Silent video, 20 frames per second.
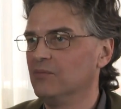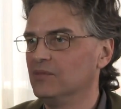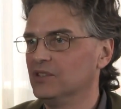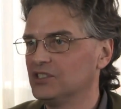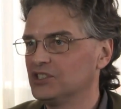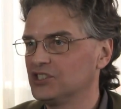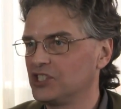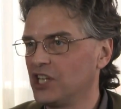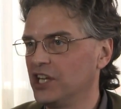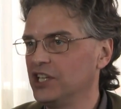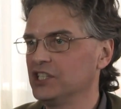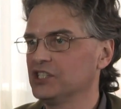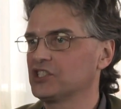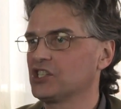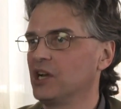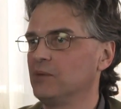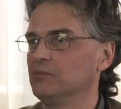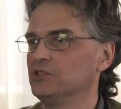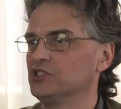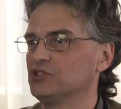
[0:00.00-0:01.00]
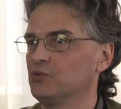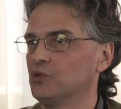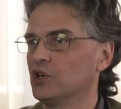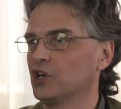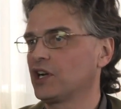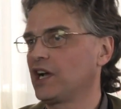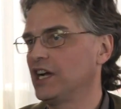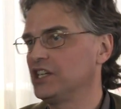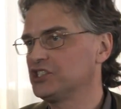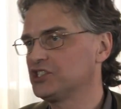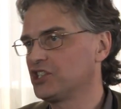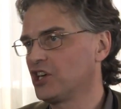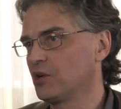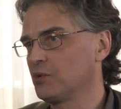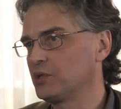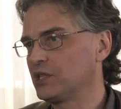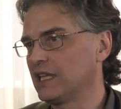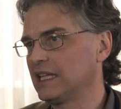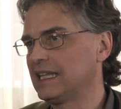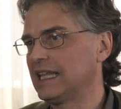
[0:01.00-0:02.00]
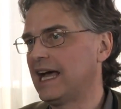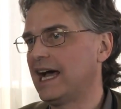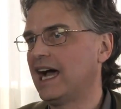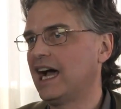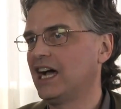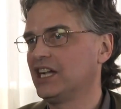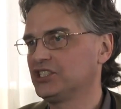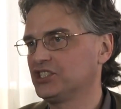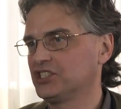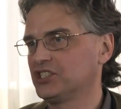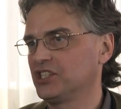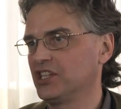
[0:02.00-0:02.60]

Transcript: studying someone's work, I start with the last